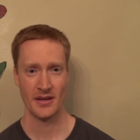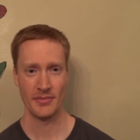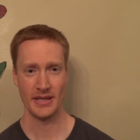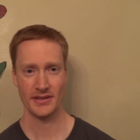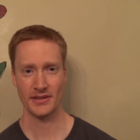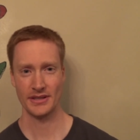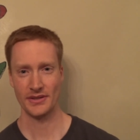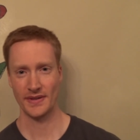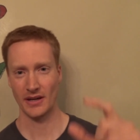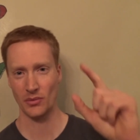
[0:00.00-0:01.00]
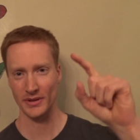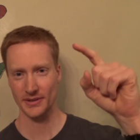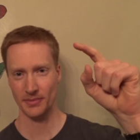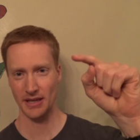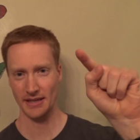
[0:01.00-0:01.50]
Basically, you've got one
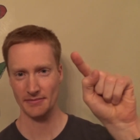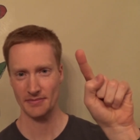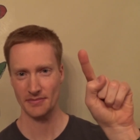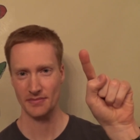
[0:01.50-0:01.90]
sprite